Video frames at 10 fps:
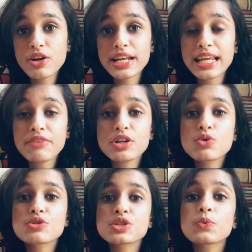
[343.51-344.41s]
or it can even
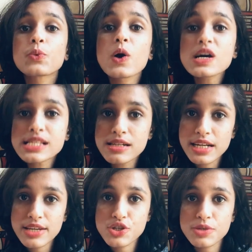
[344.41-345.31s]
go to the worst
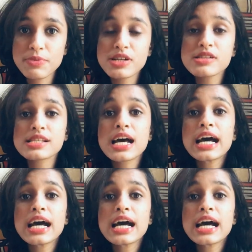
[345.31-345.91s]
condition, because